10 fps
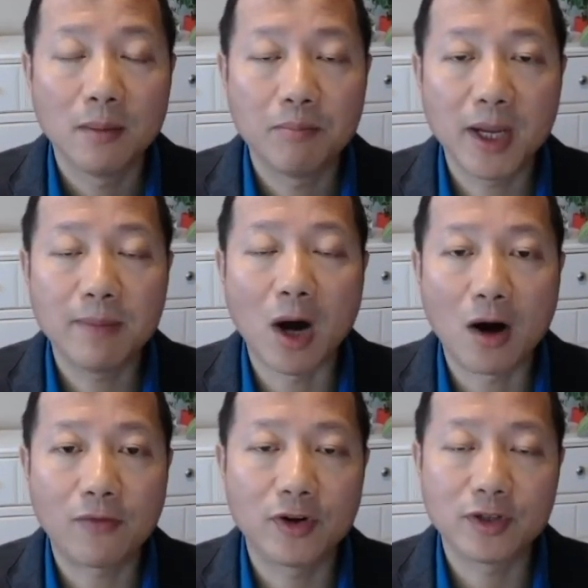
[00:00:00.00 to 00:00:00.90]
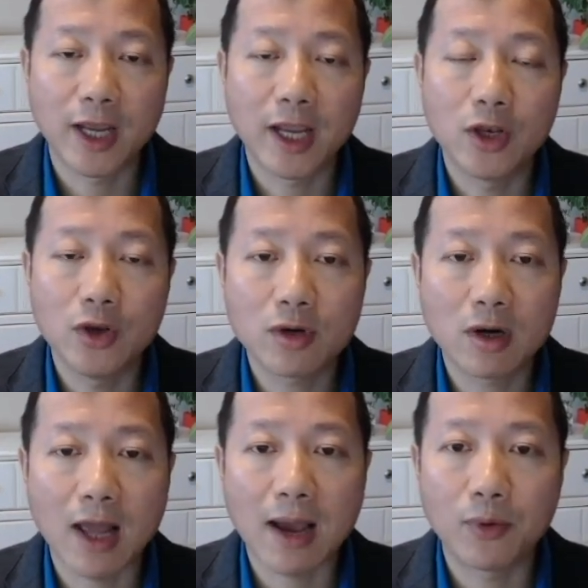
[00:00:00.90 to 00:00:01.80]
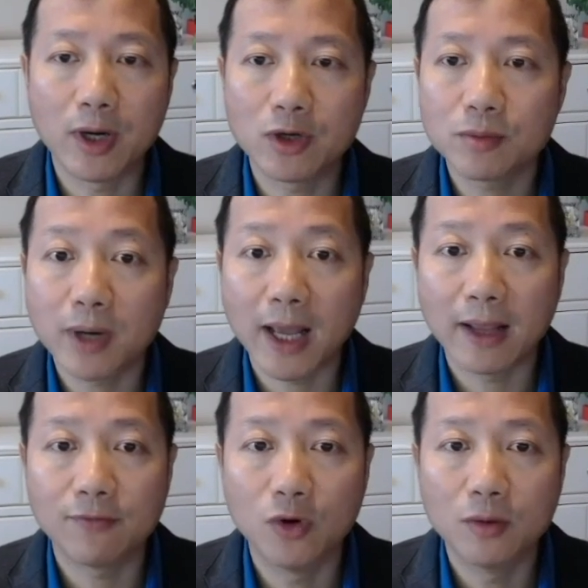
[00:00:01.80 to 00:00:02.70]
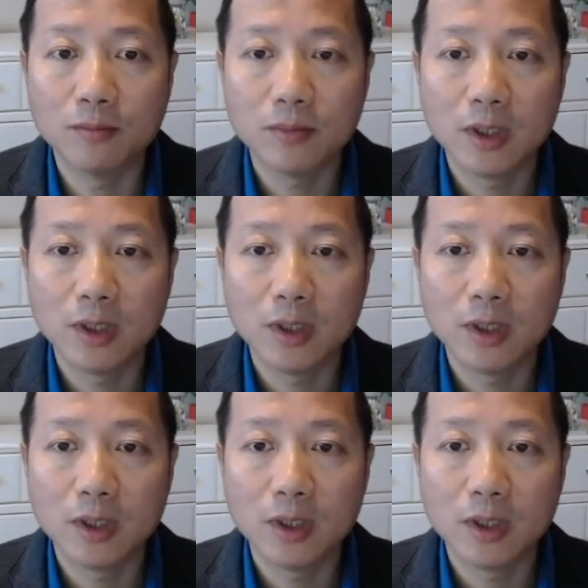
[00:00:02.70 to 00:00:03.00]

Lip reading: BIM offers a new collaboration platform,